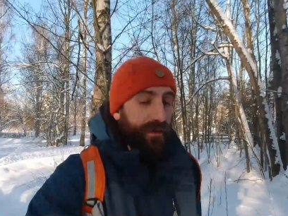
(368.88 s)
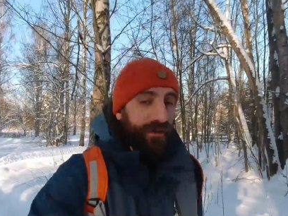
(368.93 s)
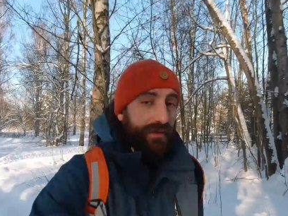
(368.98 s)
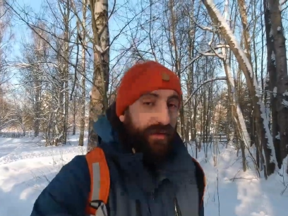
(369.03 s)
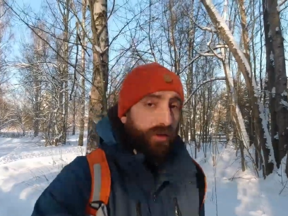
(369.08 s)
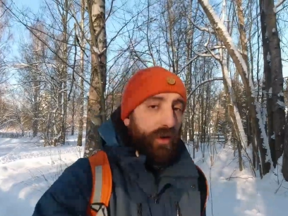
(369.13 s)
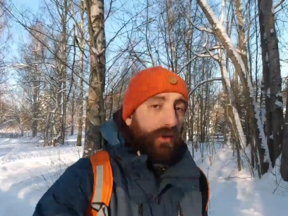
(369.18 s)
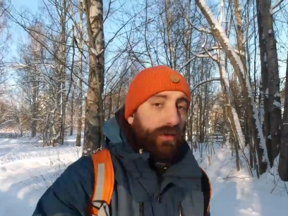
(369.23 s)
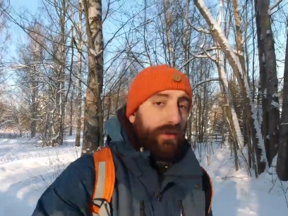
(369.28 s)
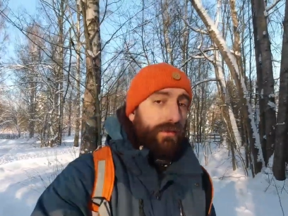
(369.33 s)

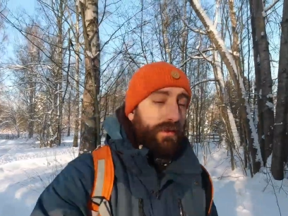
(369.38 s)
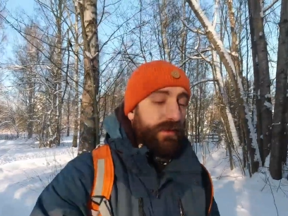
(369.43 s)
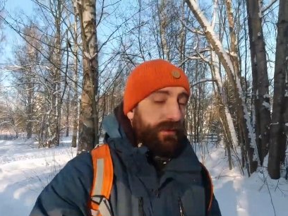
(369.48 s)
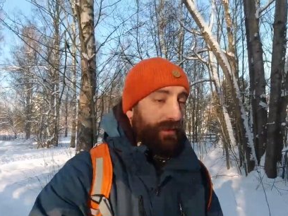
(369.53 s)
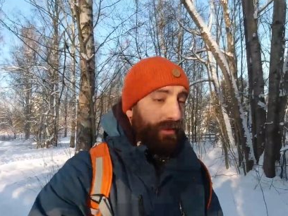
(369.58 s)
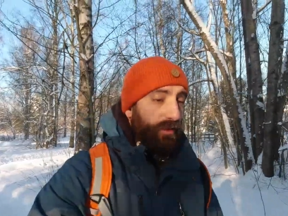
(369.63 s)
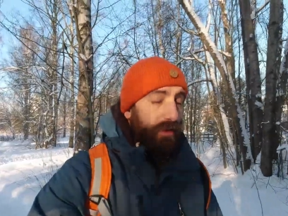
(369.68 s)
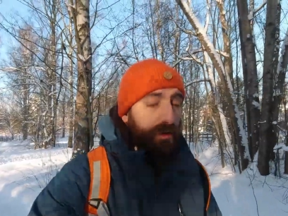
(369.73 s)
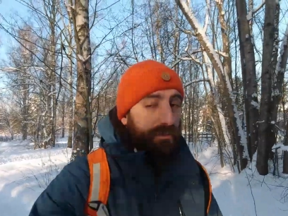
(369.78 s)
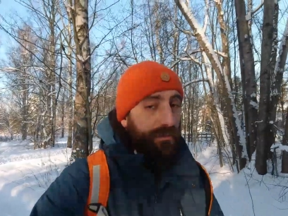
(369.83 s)
the color in
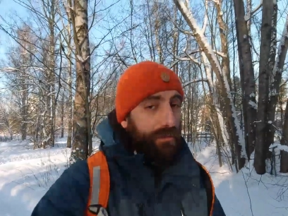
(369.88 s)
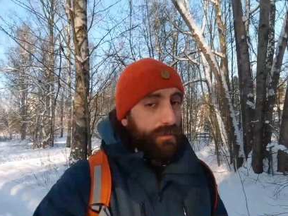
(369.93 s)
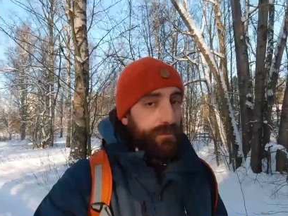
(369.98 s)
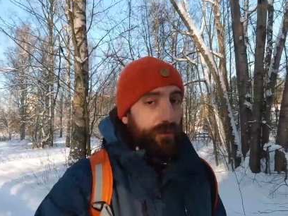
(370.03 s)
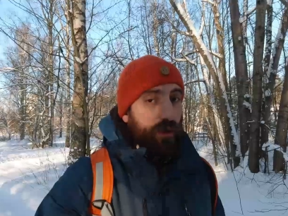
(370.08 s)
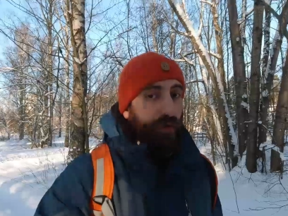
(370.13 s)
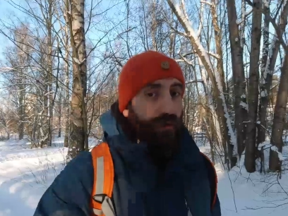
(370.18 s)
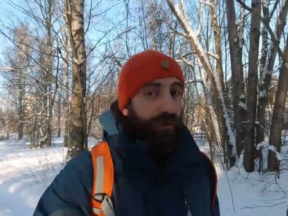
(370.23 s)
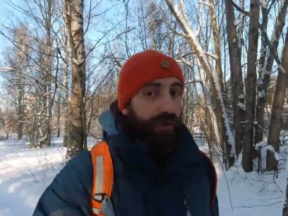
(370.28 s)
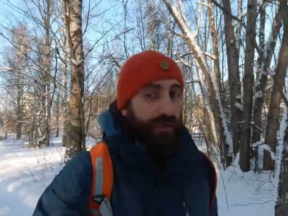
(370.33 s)
the normal
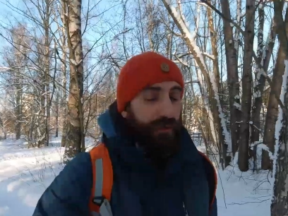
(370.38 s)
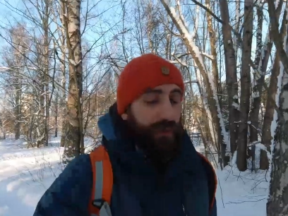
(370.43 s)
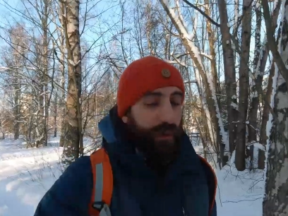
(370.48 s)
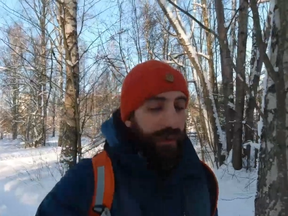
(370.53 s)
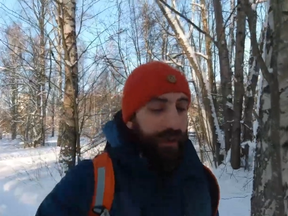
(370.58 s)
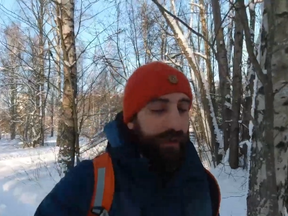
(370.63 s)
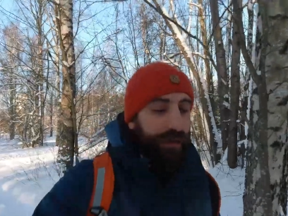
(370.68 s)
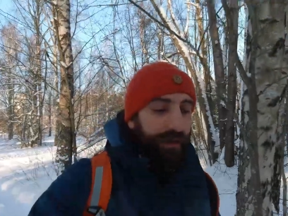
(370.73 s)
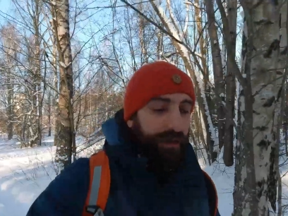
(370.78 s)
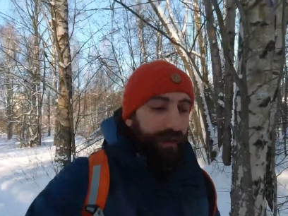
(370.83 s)
mode as
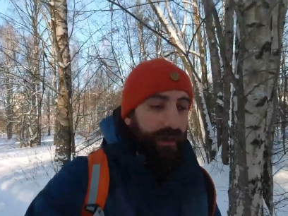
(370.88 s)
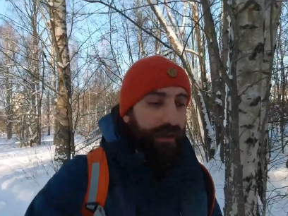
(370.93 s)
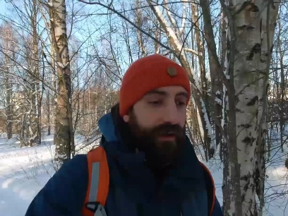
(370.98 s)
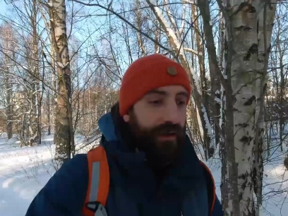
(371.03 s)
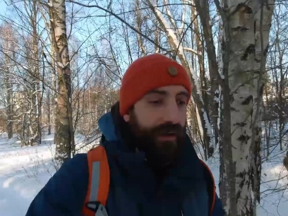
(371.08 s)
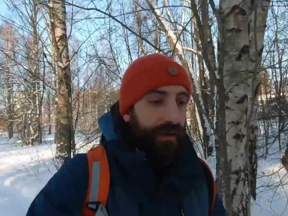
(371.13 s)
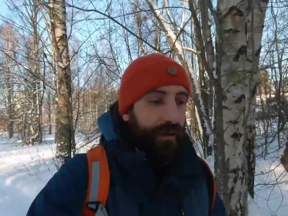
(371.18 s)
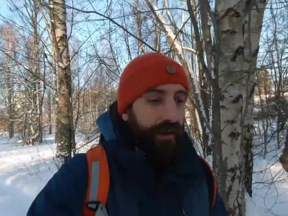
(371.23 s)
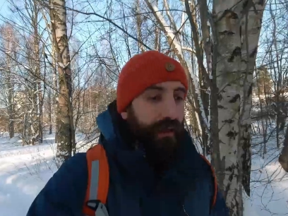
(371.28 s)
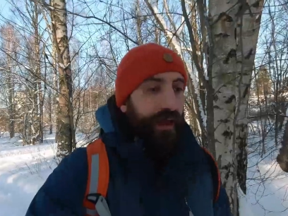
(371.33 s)
well,
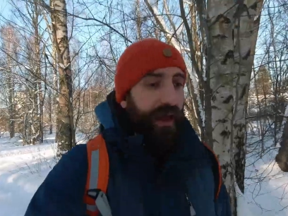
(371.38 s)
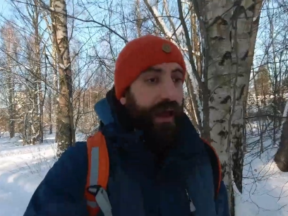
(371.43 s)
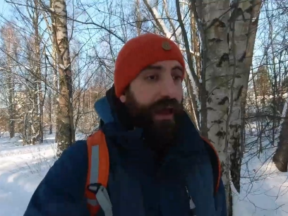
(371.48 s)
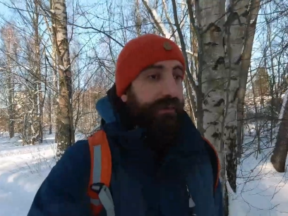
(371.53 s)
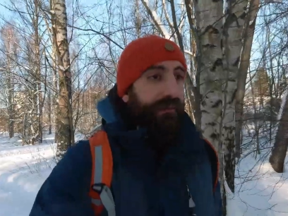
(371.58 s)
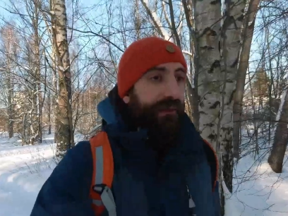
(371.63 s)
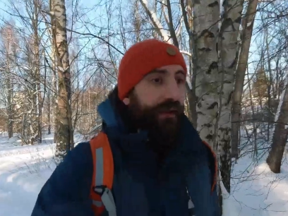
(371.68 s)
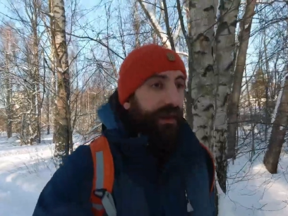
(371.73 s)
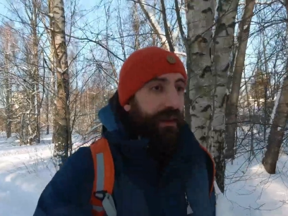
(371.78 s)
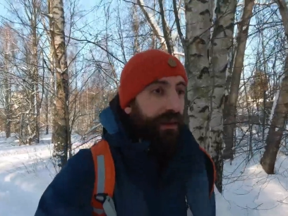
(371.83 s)

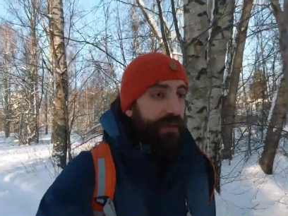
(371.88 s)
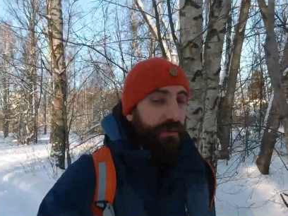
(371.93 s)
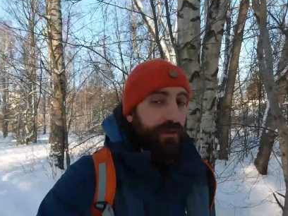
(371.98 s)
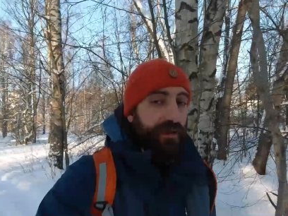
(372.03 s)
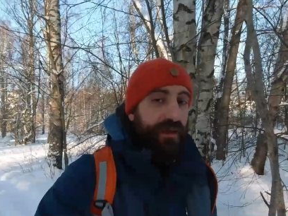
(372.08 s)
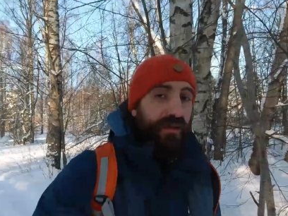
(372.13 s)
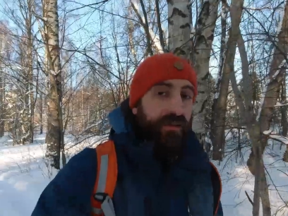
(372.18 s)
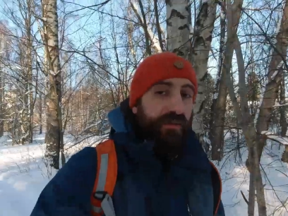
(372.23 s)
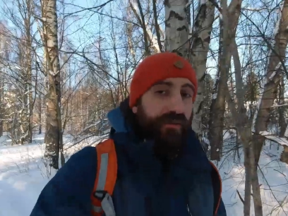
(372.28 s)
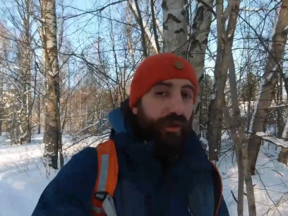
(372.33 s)
and then I
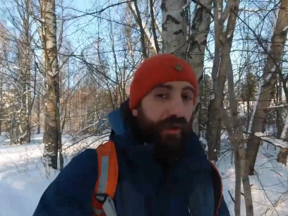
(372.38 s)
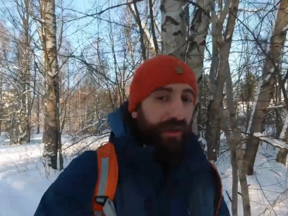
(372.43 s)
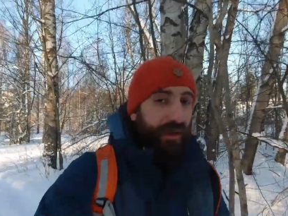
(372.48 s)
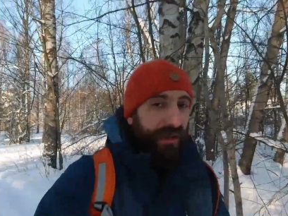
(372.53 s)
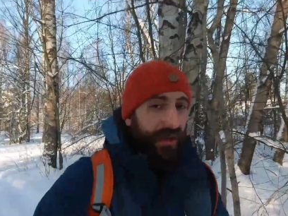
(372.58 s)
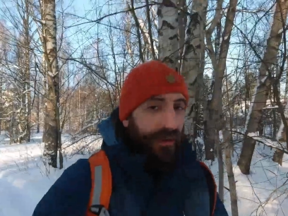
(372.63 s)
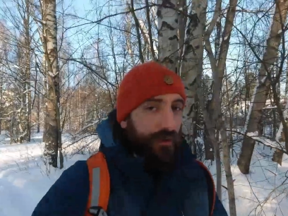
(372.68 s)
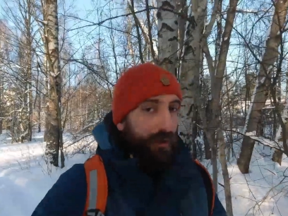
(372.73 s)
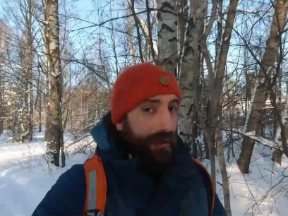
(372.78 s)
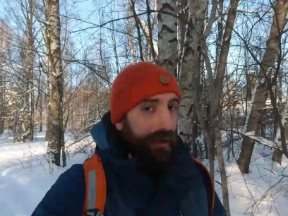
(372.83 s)
use either
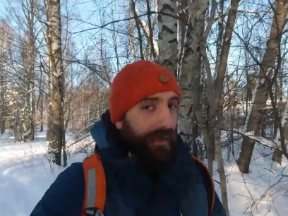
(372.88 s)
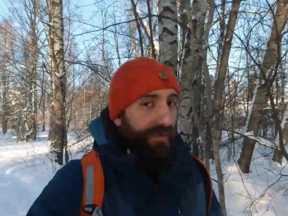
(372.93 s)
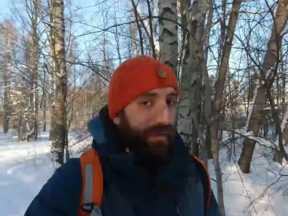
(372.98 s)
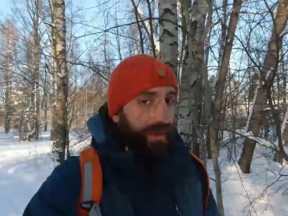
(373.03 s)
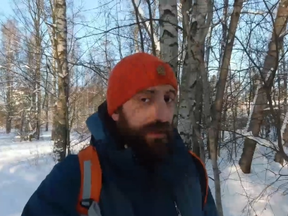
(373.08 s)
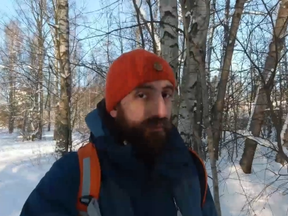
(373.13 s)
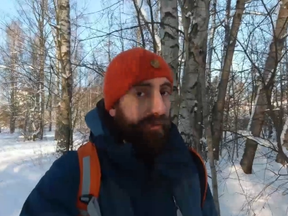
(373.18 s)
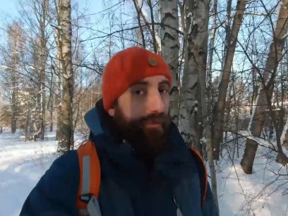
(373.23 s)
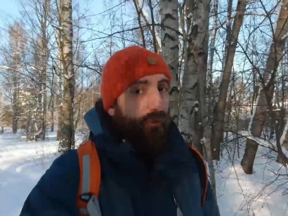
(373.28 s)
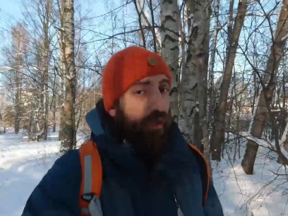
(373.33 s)
4K
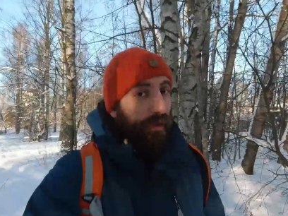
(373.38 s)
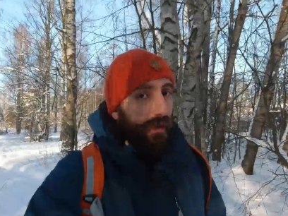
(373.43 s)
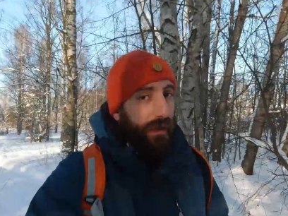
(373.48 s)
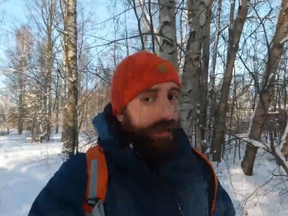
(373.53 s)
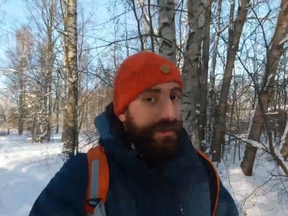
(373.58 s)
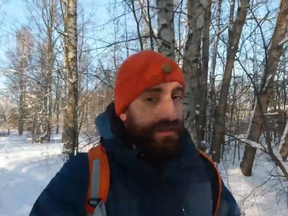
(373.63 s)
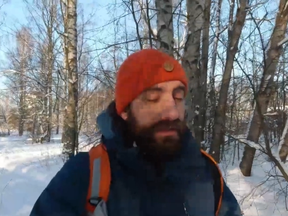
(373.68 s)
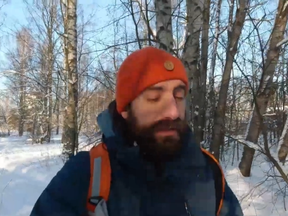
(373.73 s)
25 or 4K